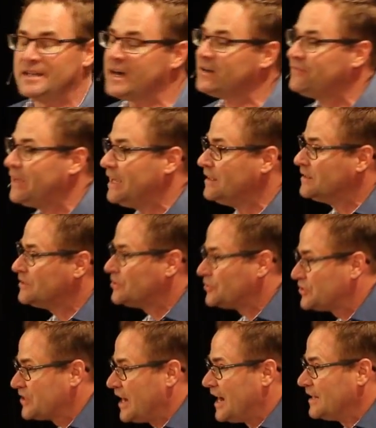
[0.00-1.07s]
not of England or
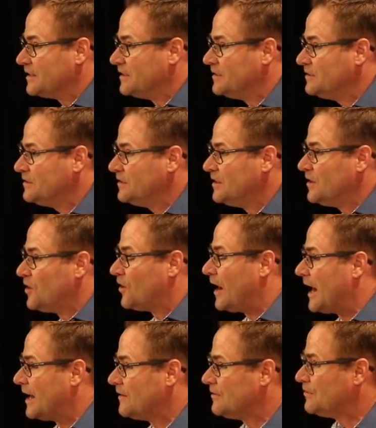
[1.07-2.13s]
Scotland or
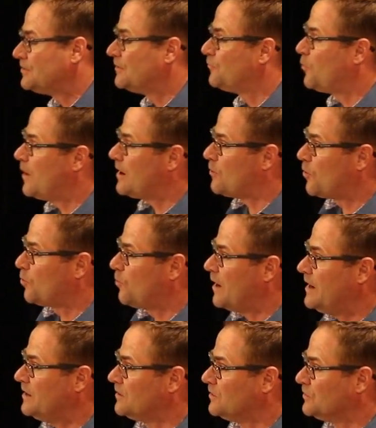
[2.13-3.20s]
Ireland or
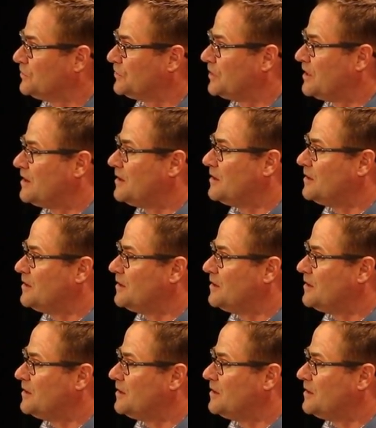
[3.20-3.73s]
Wales,